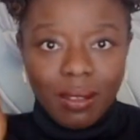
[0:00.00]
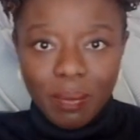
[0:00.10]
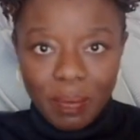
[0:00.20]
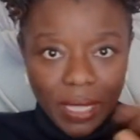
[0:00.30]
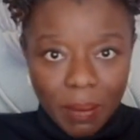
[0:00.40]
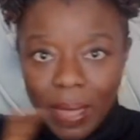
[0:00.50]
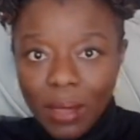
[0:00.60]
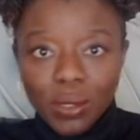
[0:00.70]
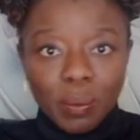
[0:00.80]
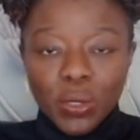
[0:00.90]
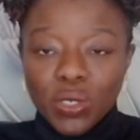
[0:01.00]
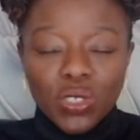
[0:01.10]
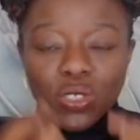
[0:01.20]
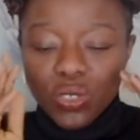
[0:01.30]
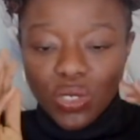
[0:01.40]
beat about the
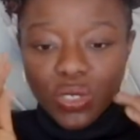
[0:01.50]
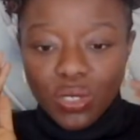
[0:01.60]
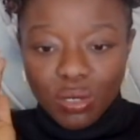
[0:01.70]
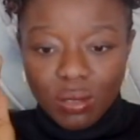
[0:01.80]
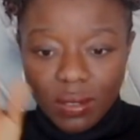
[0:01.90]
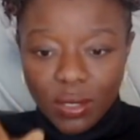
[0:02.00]
bush. You just